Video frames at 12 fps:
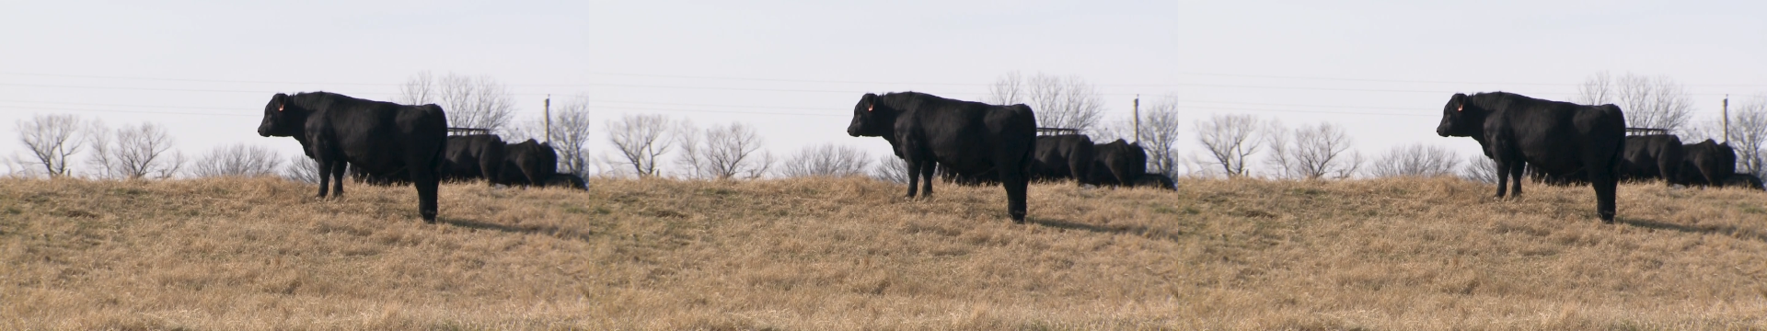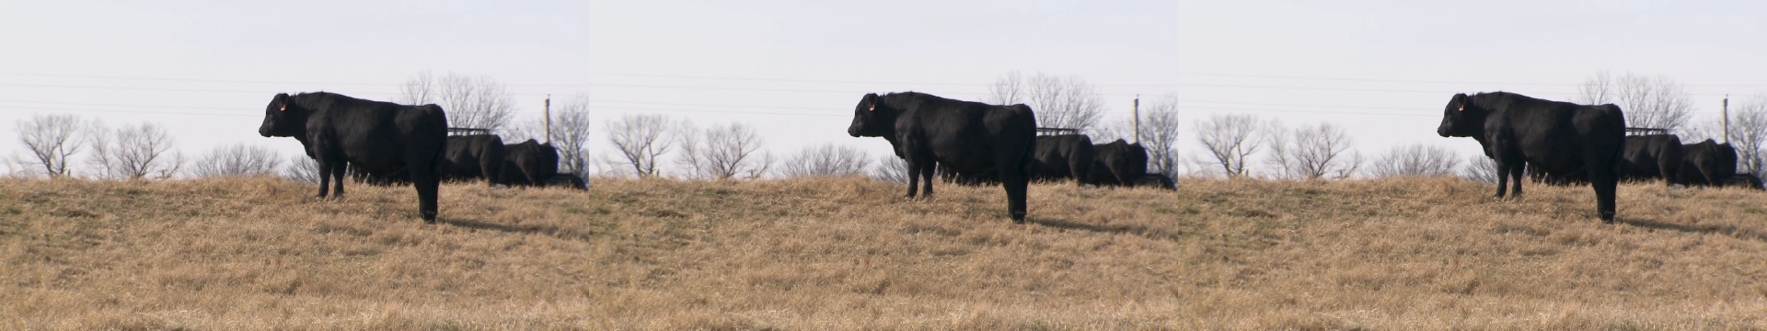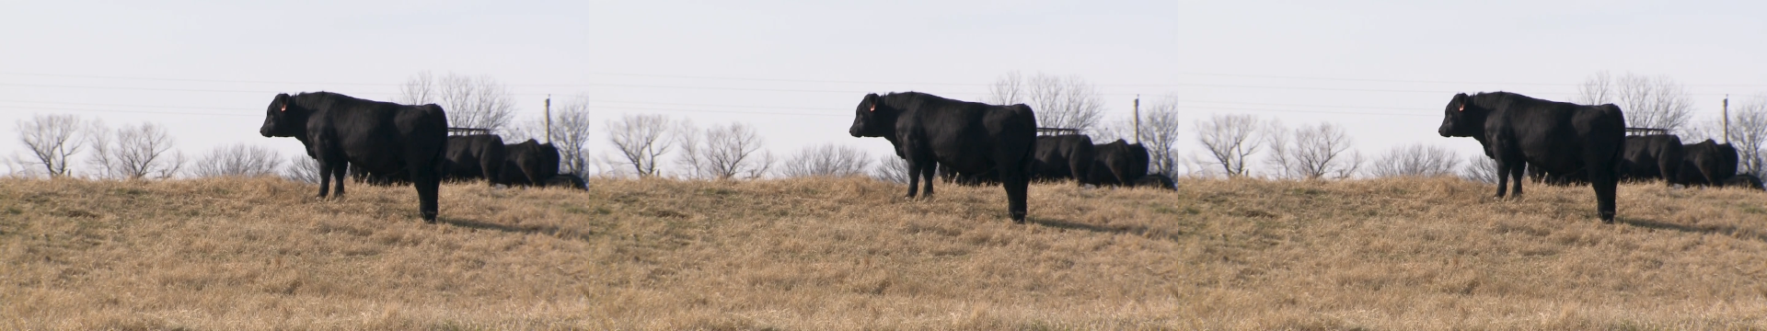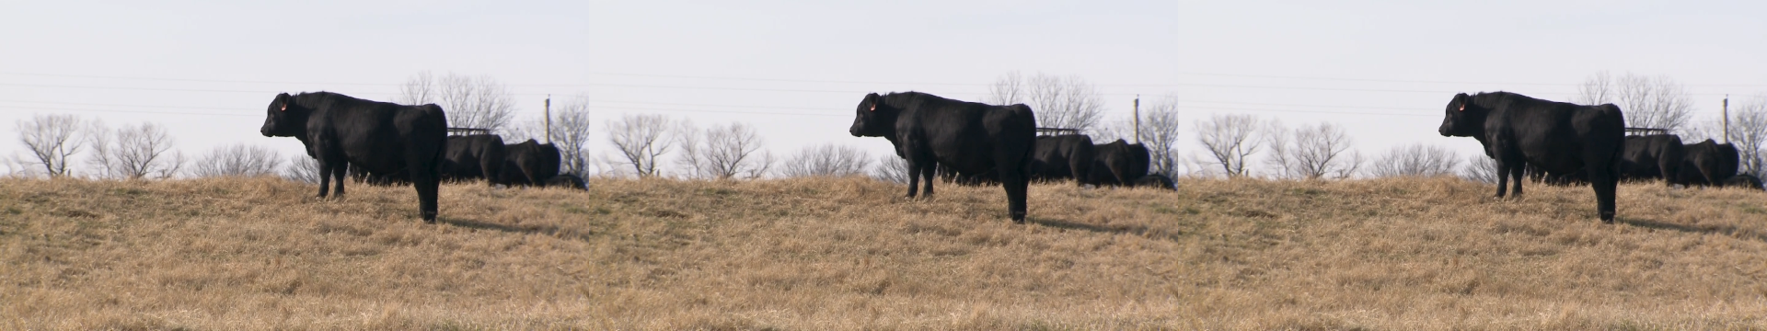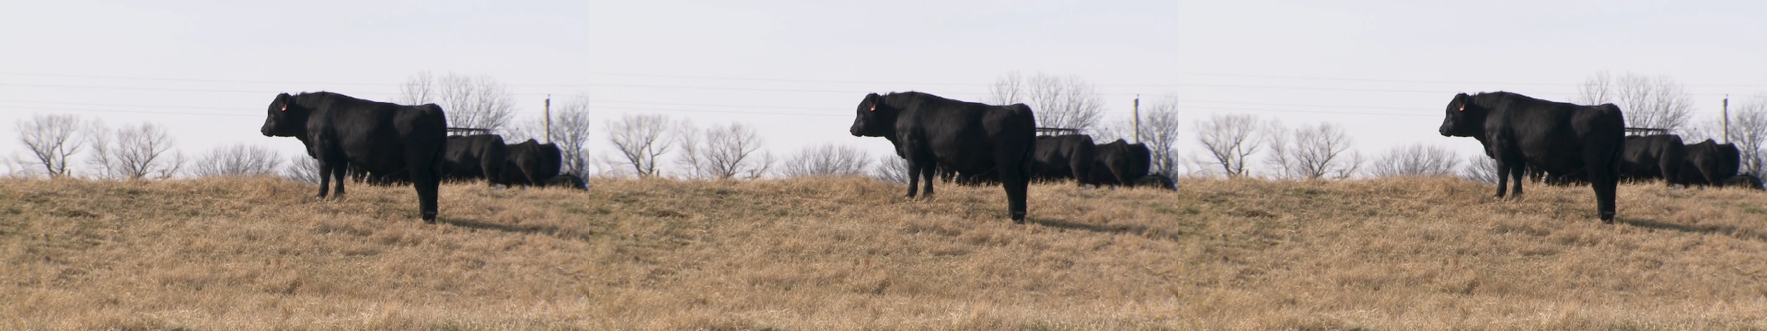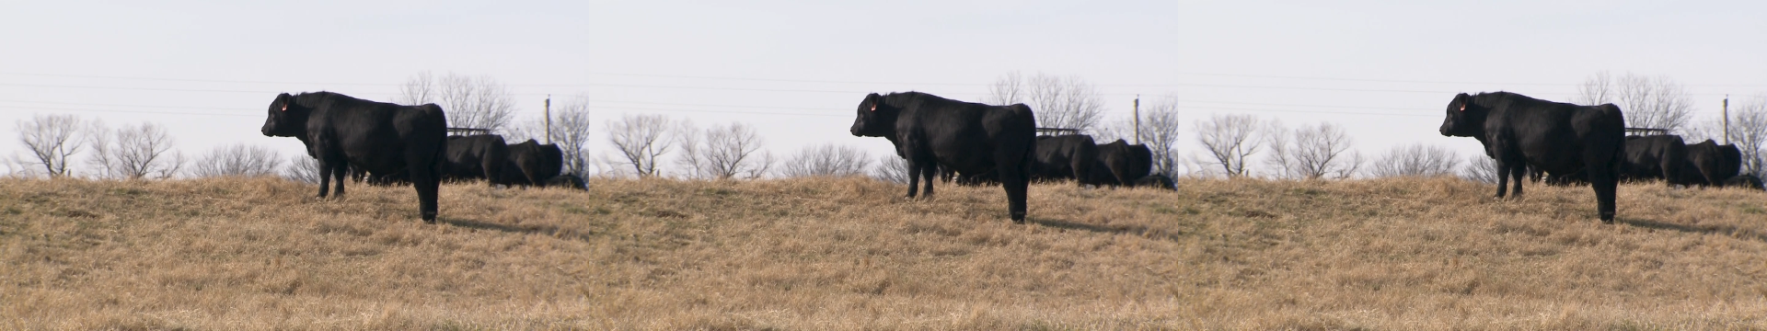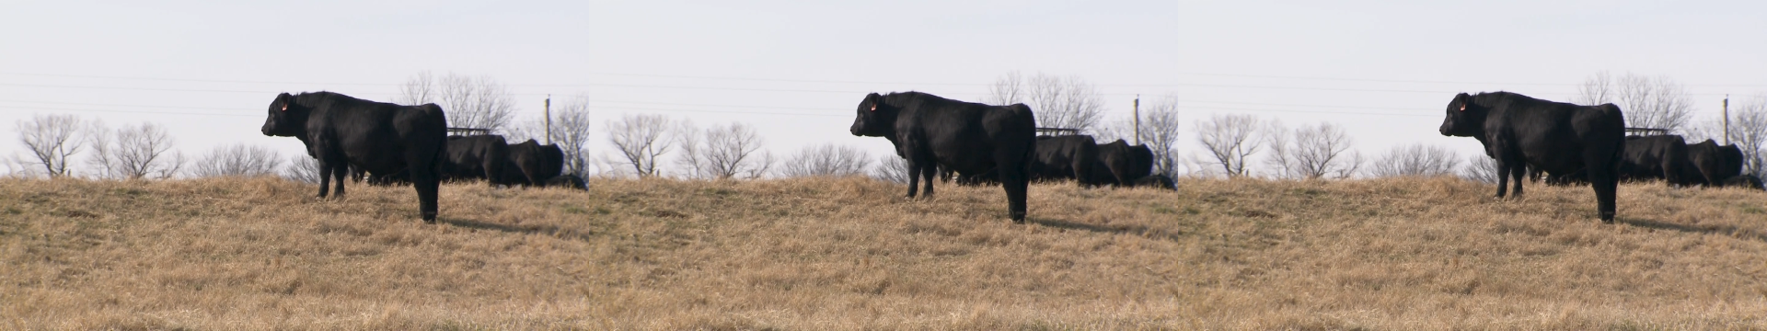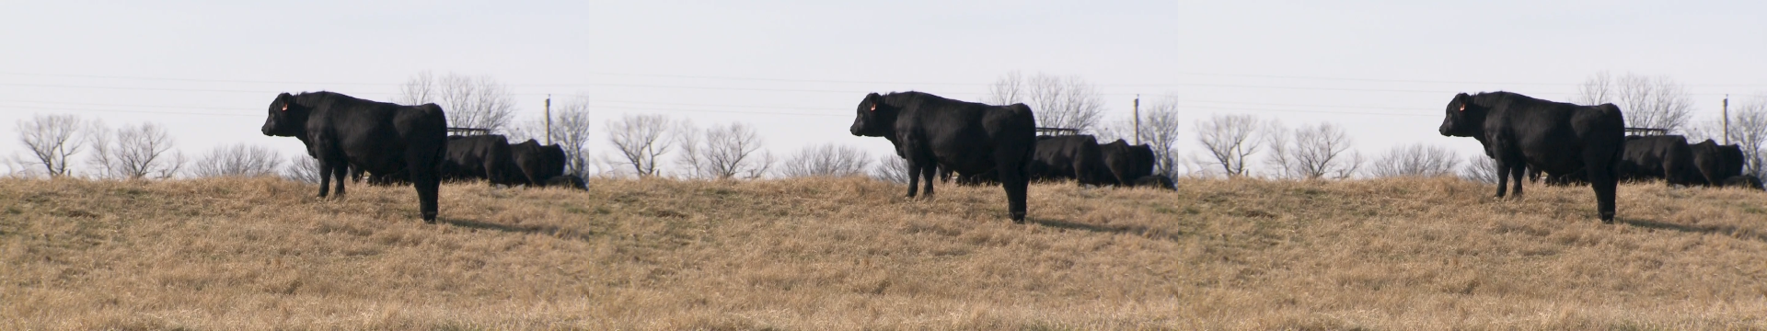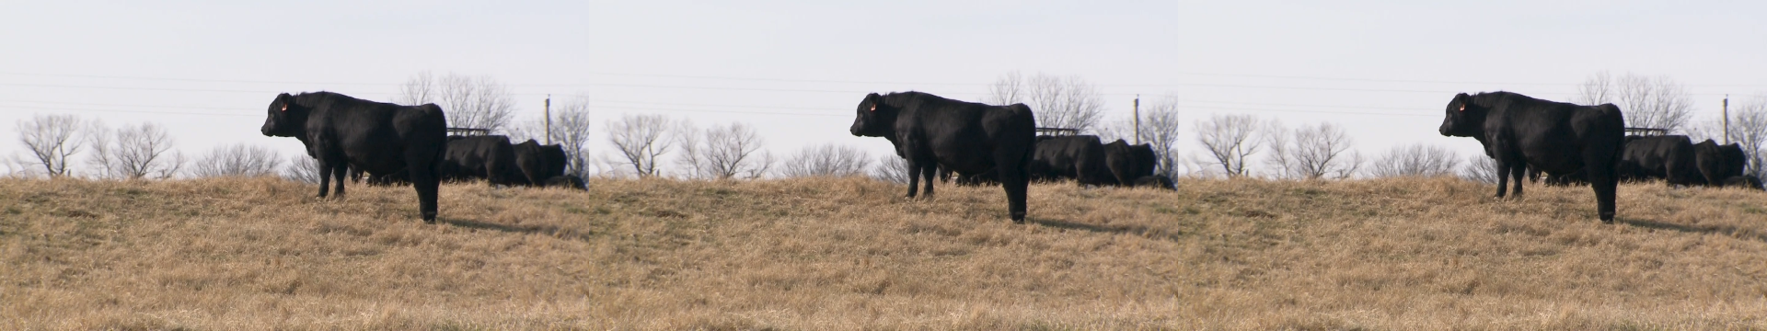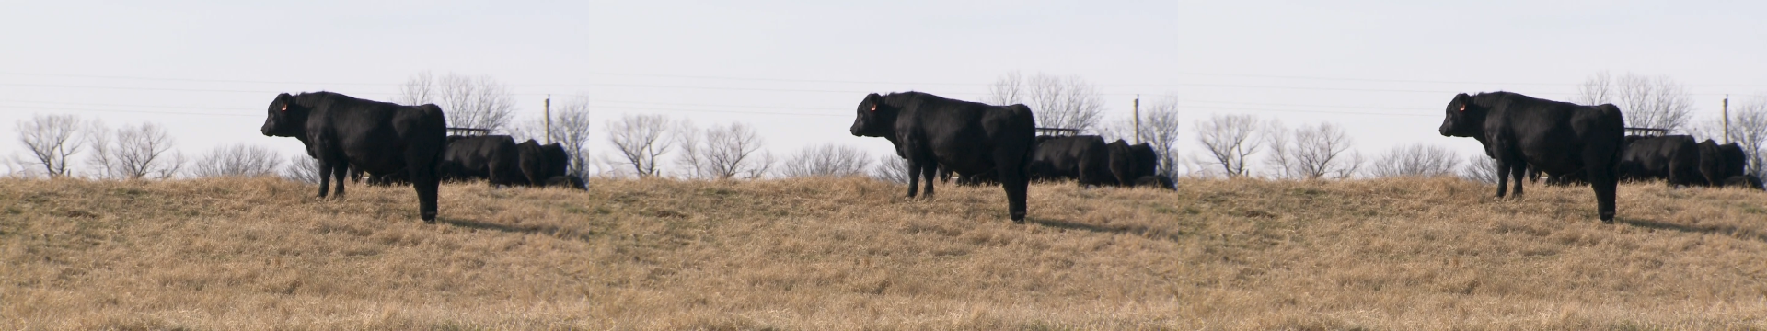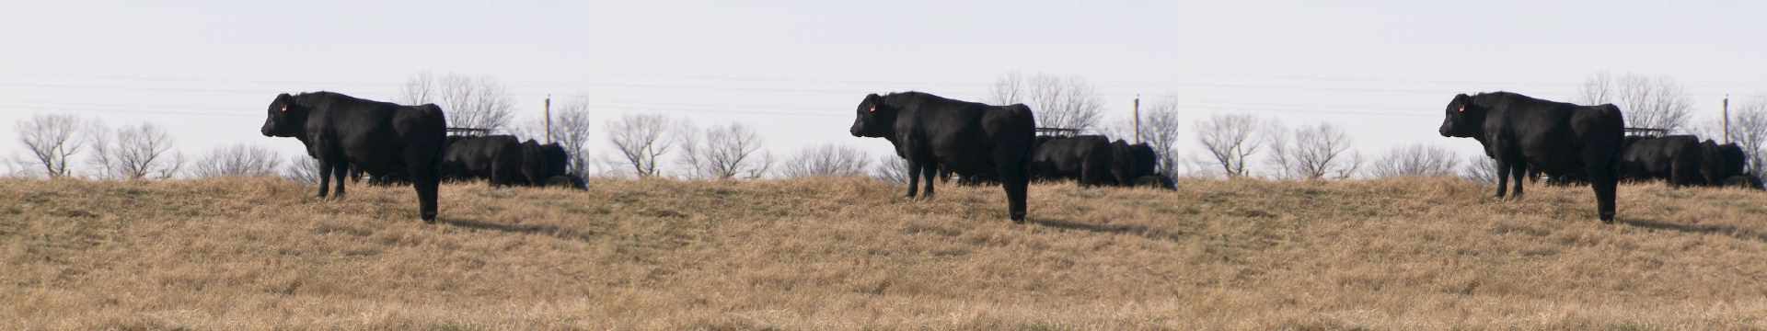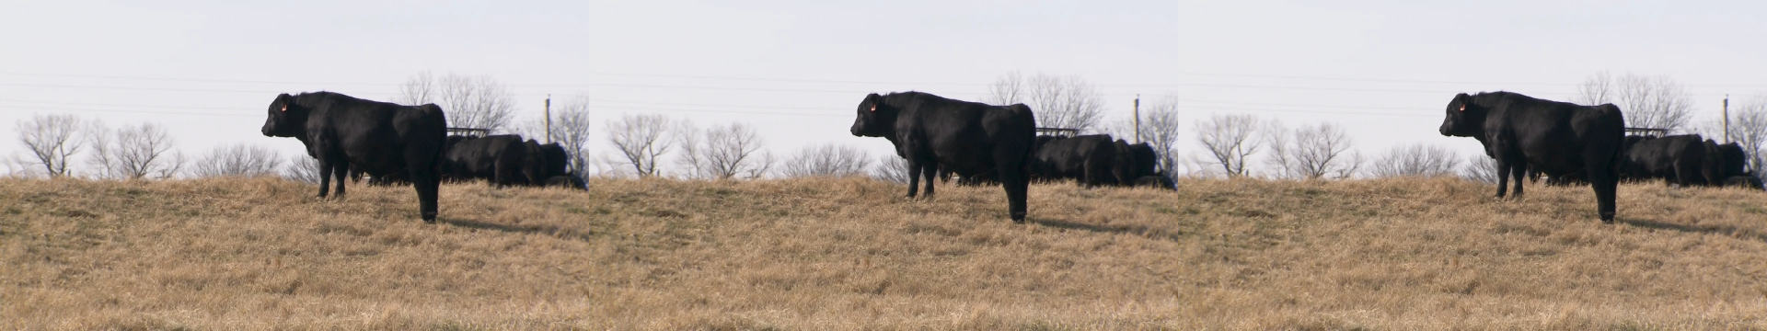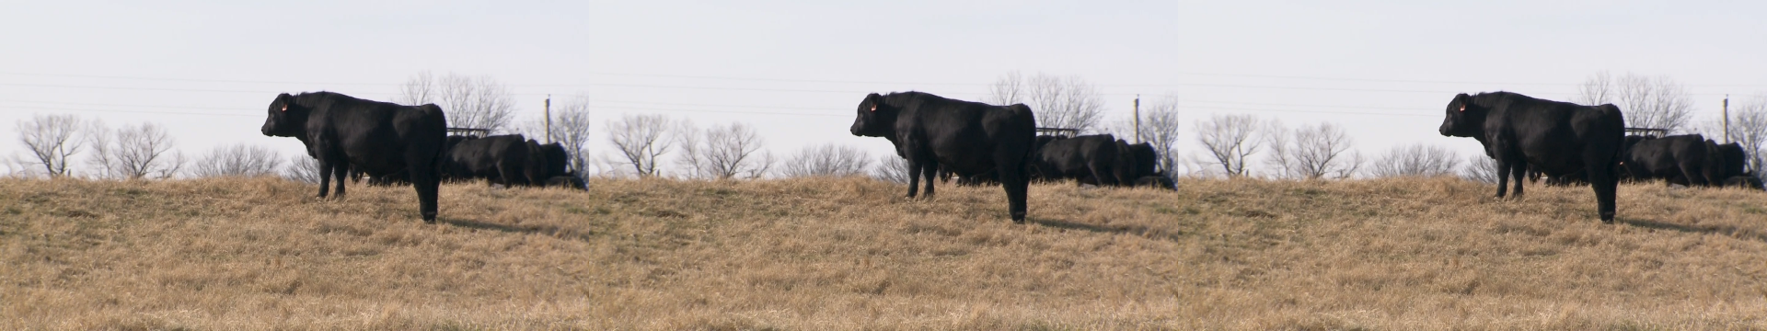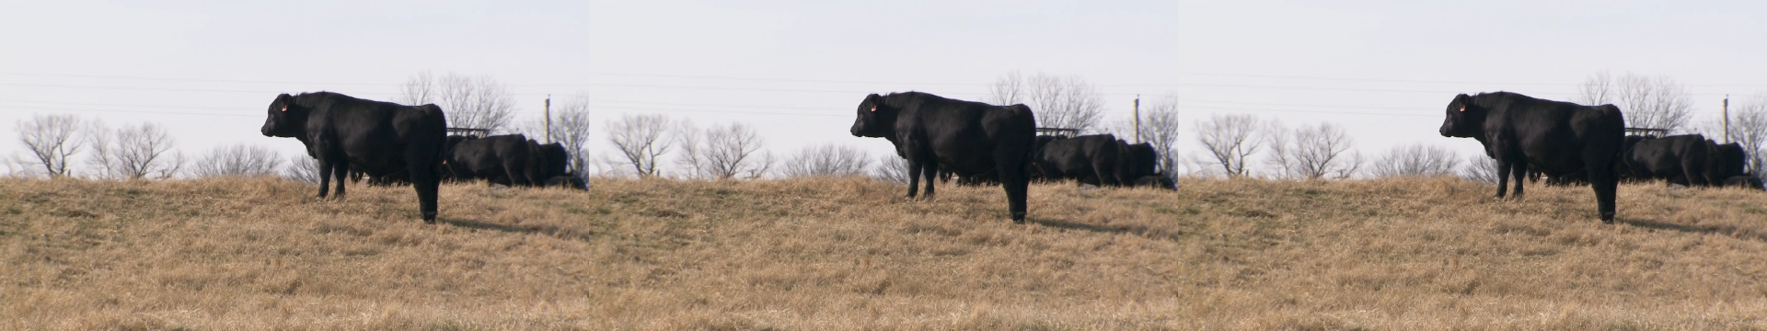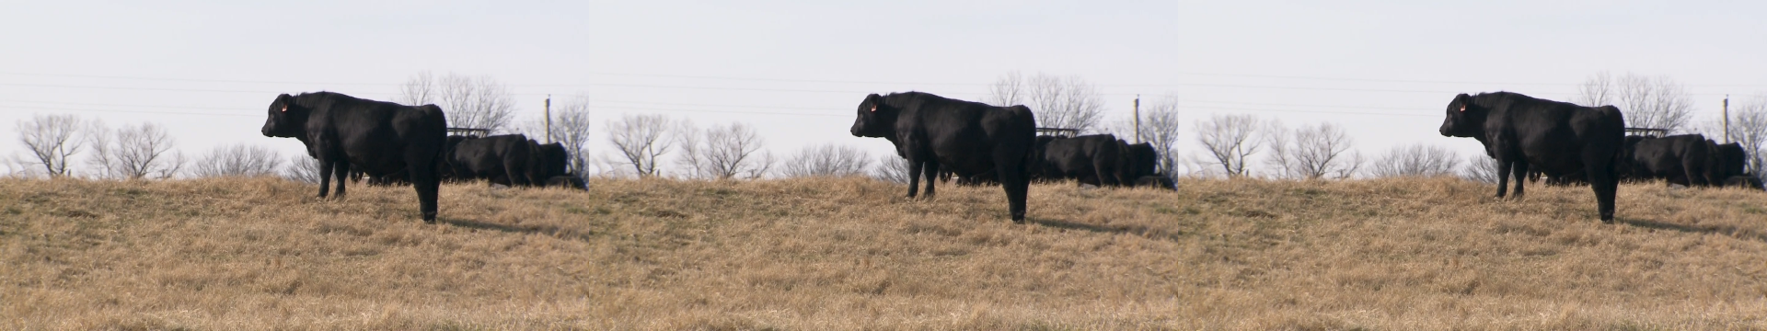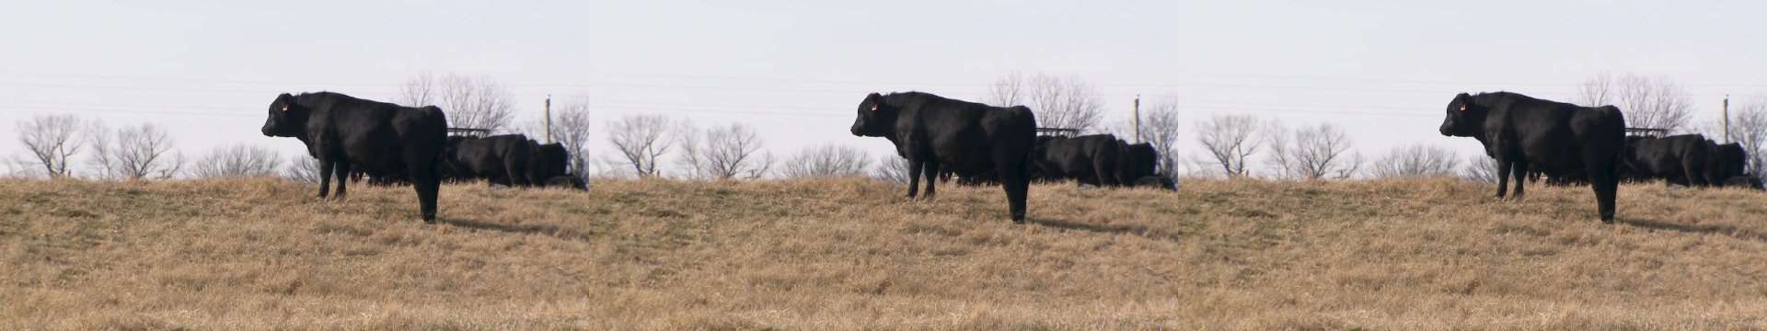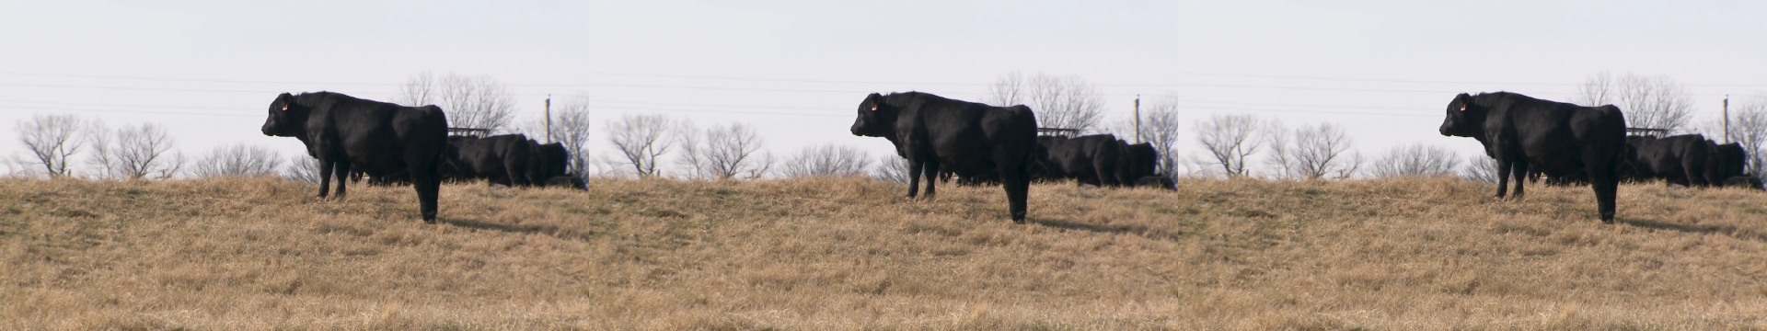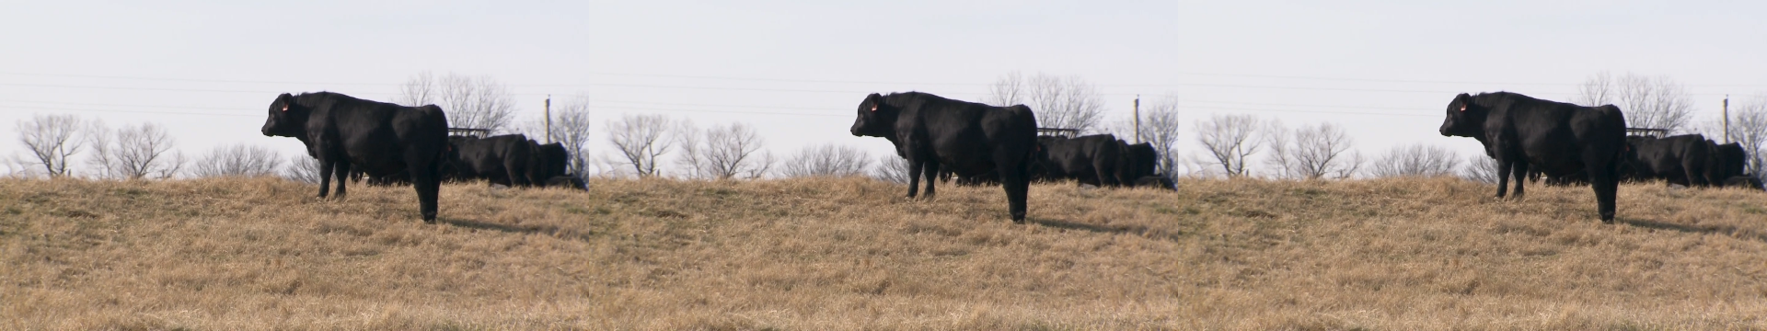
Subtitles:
No face is visible, so there are no lips to read.